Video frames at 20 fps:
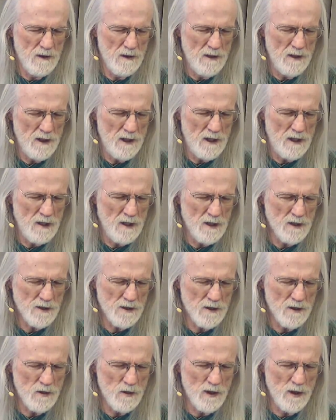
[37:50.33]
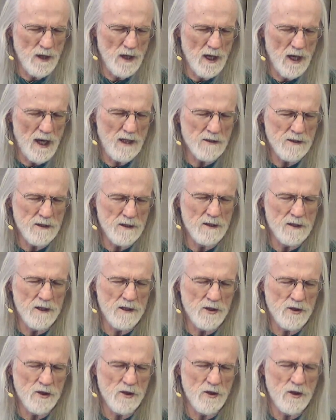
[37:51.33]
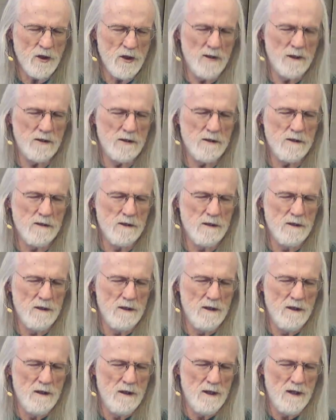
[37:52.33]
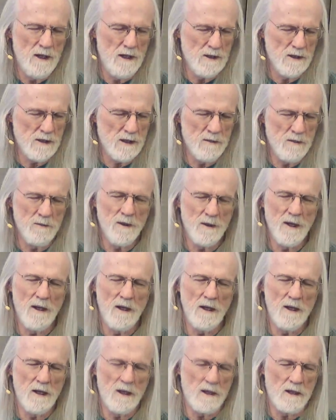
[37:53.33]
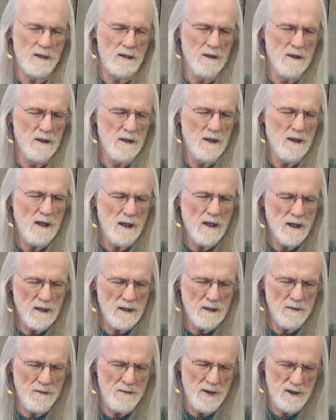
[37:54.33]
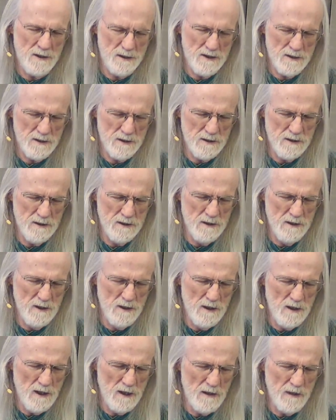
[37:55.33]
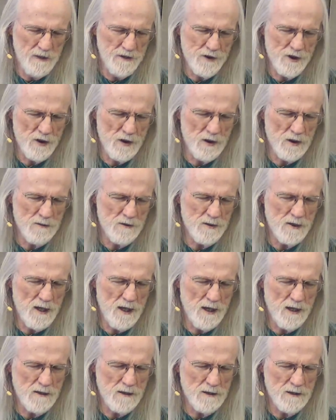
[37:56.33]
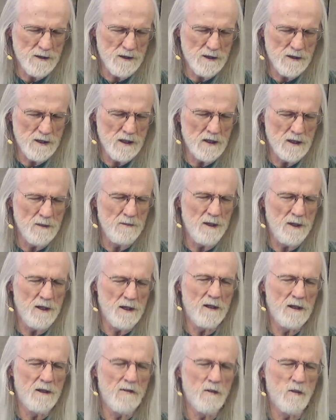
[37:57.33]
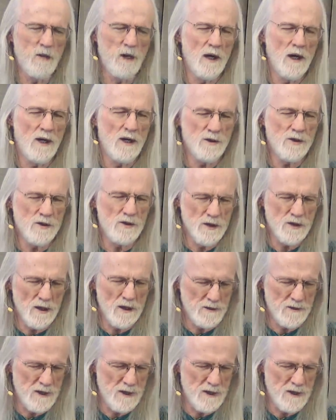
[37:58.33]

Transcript: And also realize that this choice is completely independent of circumstances. It's independent of relationships.